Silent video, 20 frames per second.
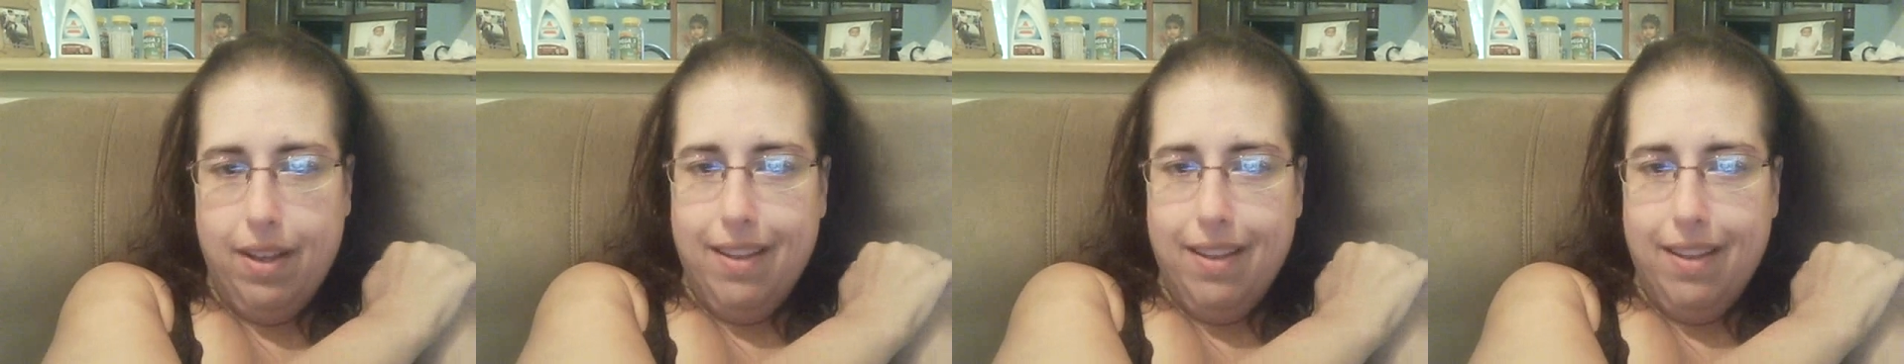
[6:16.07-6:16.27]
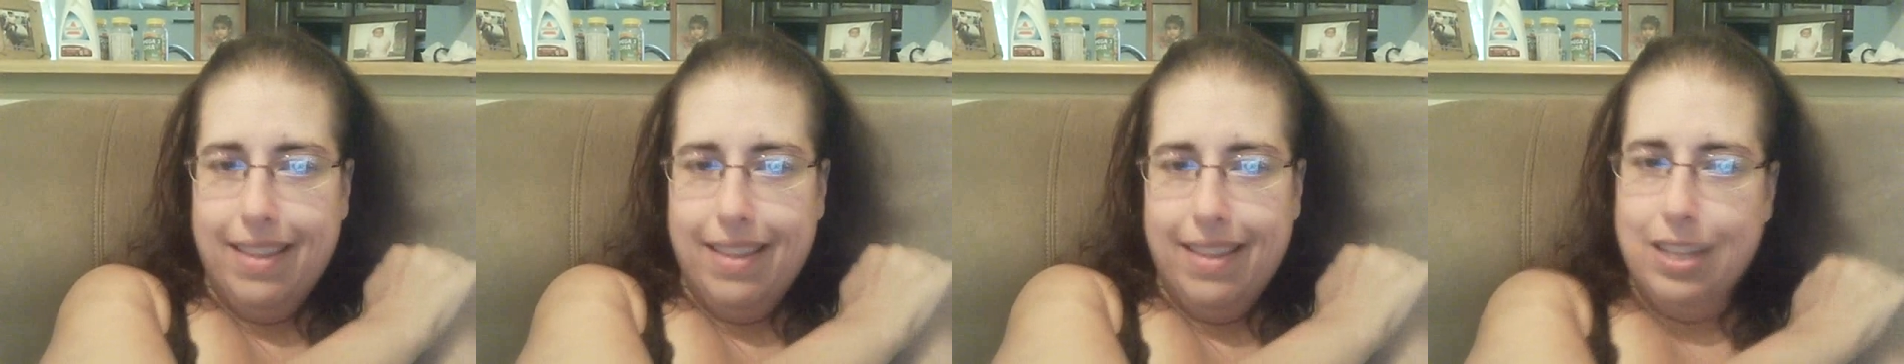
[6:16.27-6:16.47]

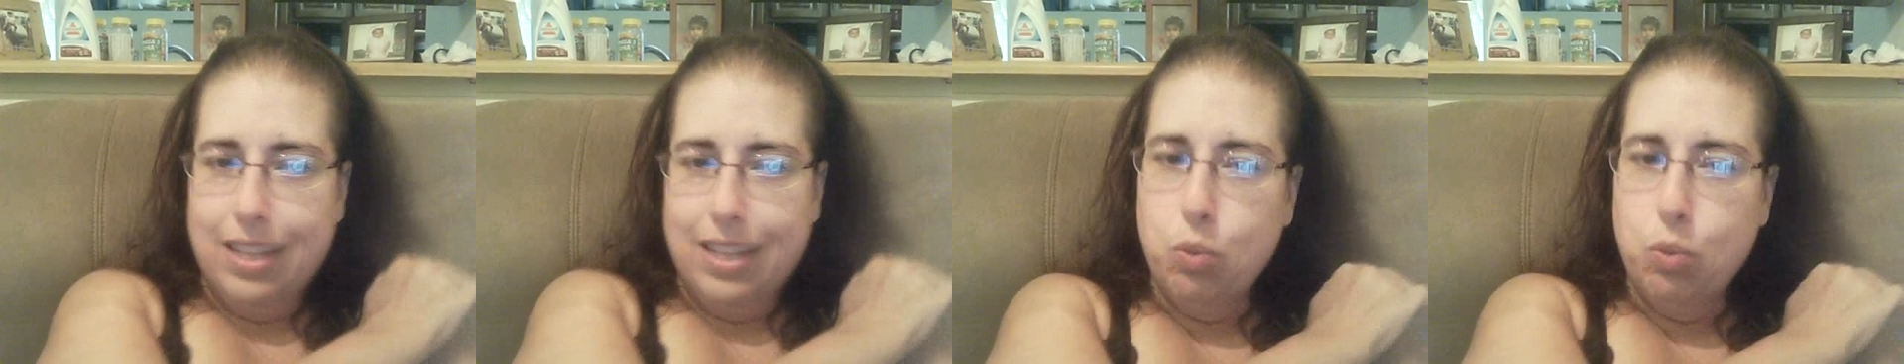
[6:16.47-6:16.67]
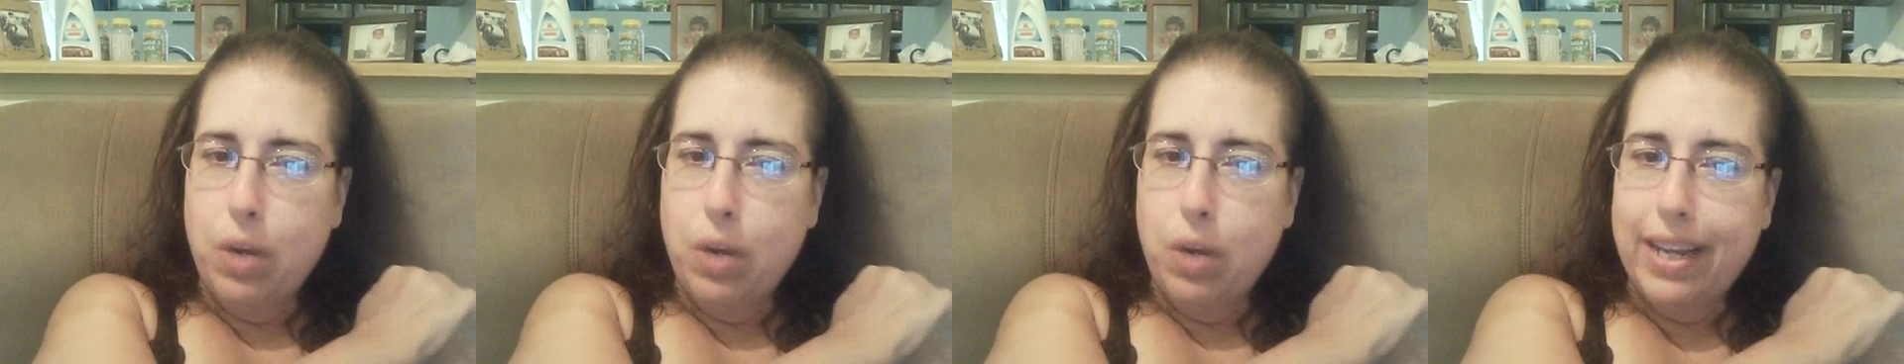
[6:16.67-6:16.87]
That's
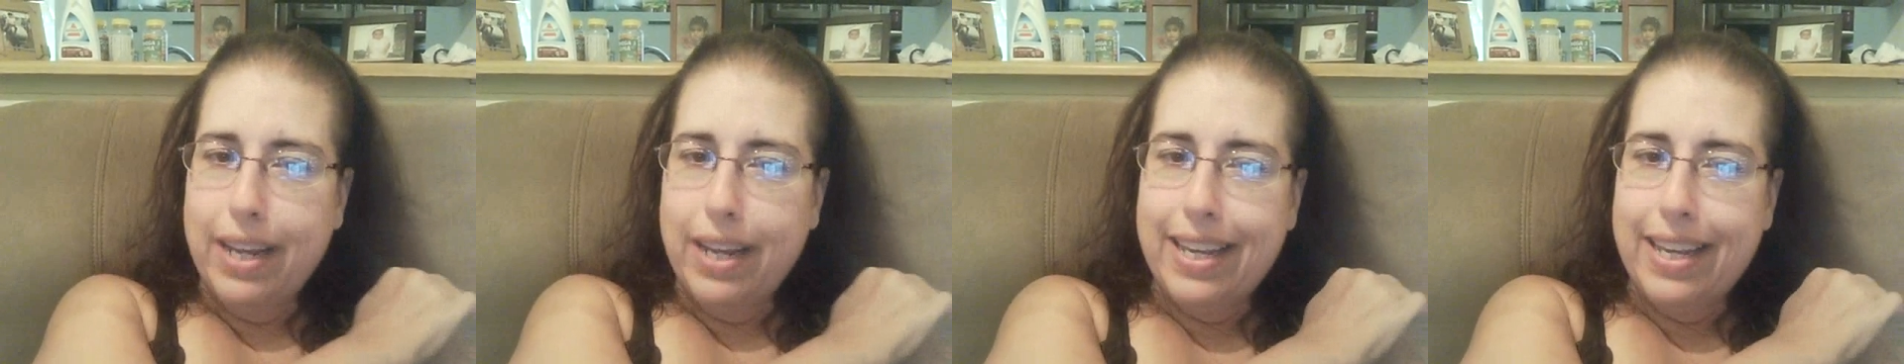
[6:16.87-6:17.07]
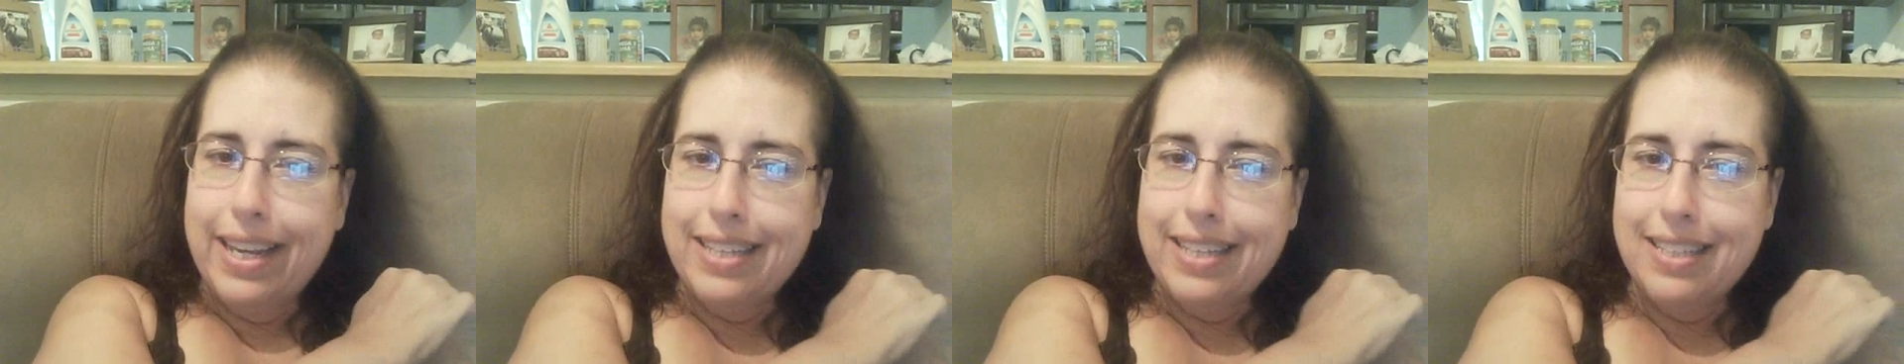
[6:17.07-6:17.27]
what I
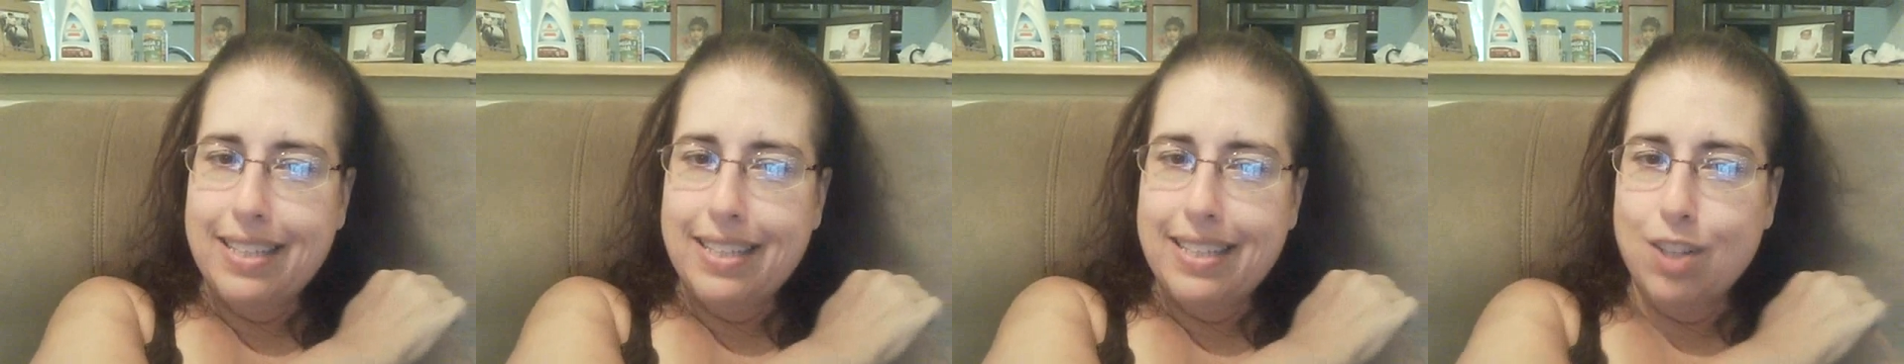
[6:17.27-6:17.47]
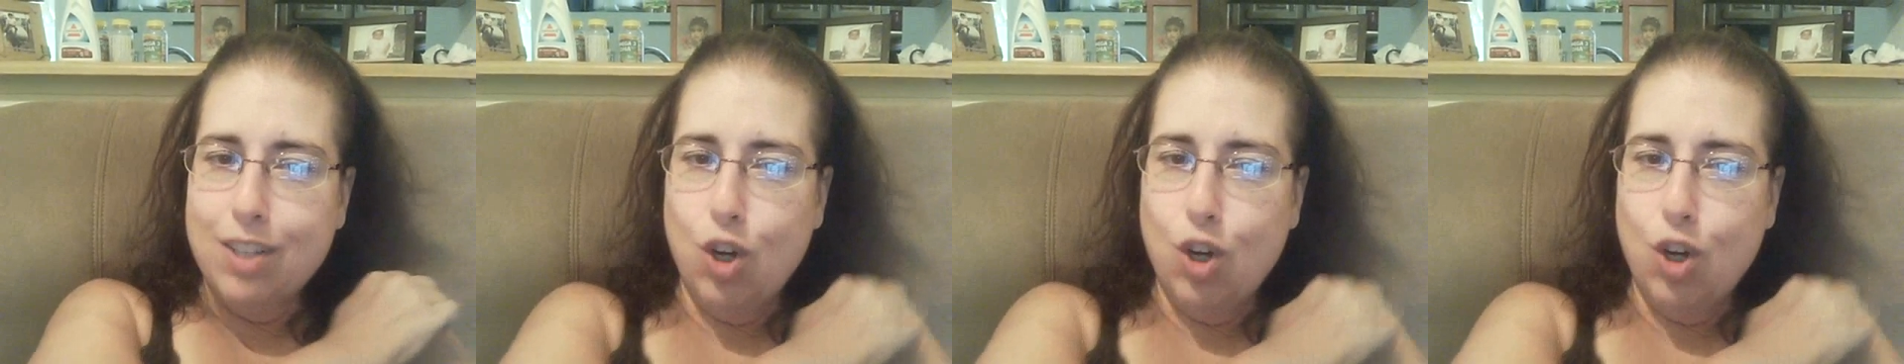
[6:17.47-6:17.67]
guess is
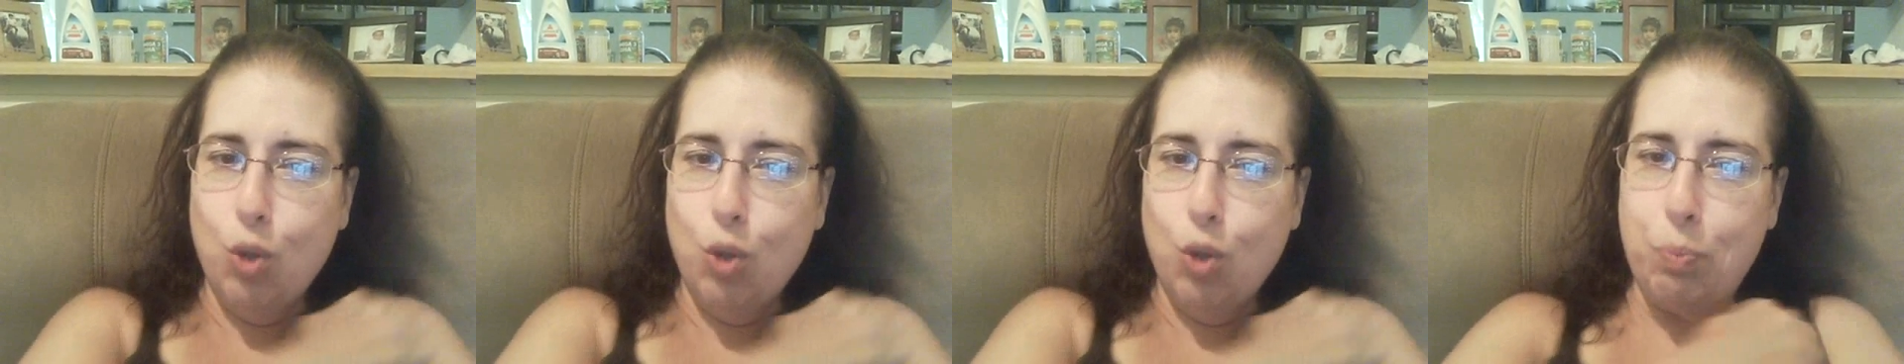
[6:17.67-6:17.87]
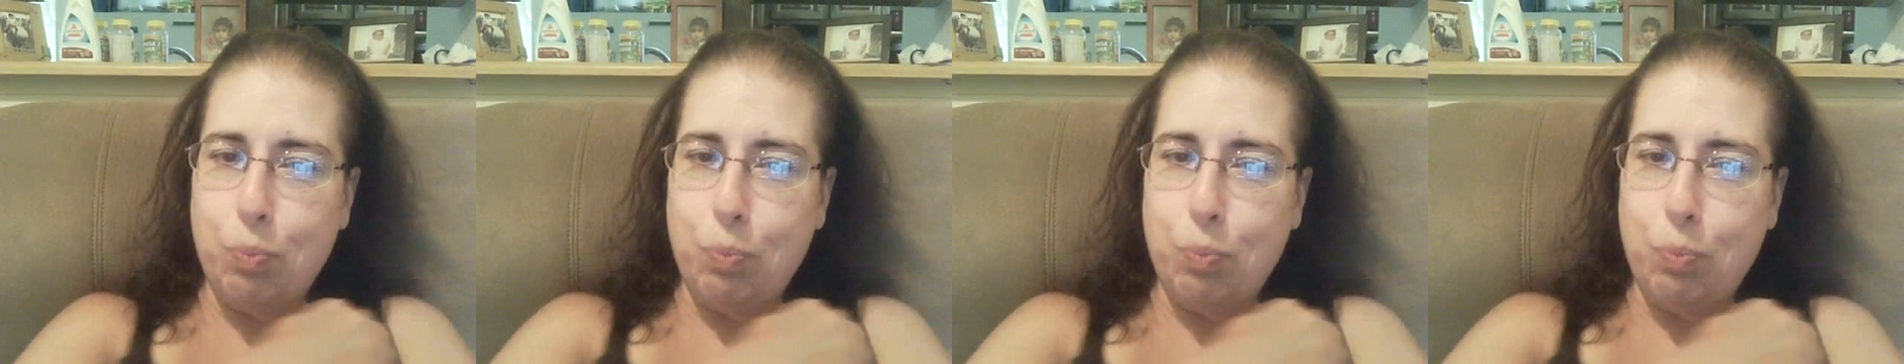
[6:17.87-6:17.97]
called